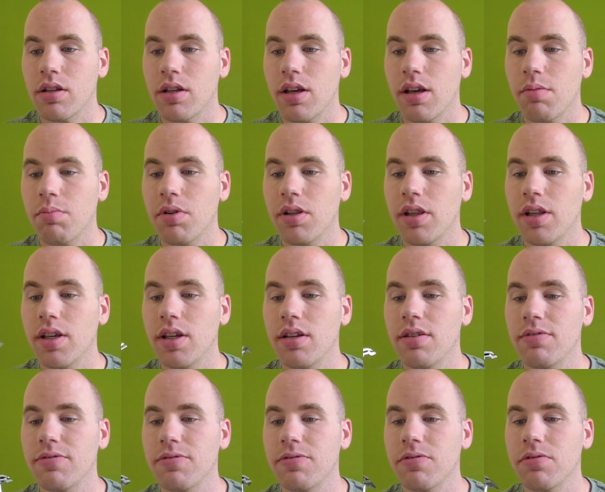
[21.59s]
I
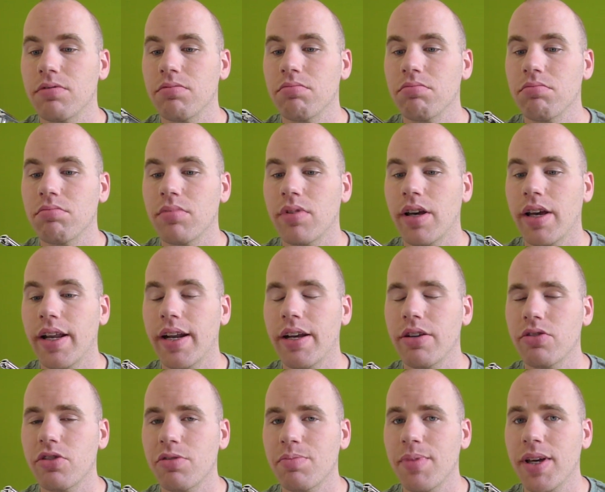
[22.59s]
believe, and
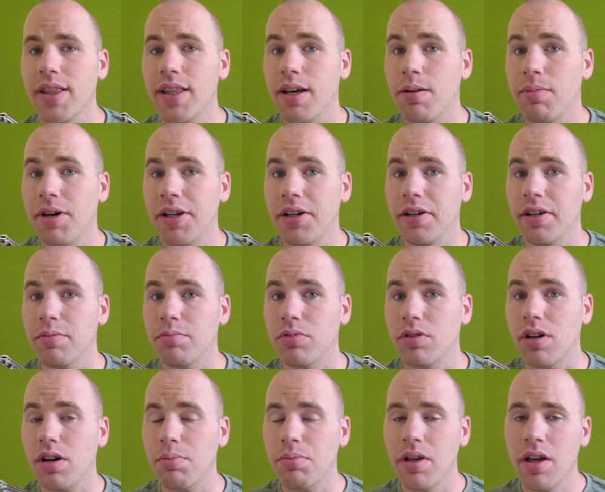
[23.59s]
I just made that model
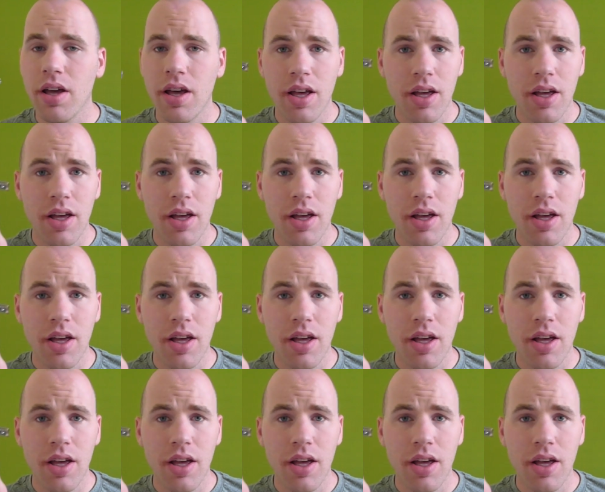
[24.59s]
number up.